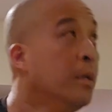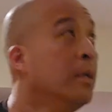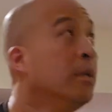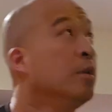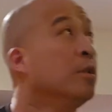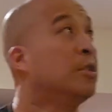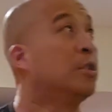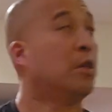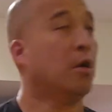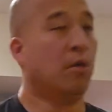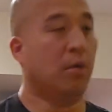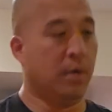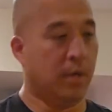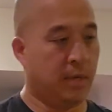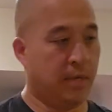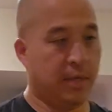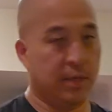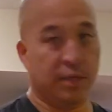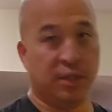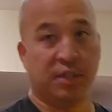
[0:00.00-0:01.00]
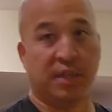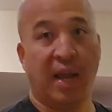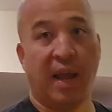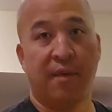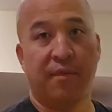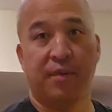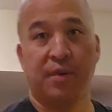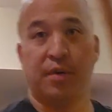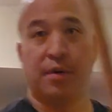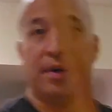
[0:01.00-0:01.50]
So staff
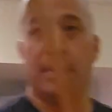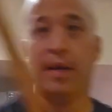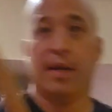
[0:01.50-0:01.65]
here.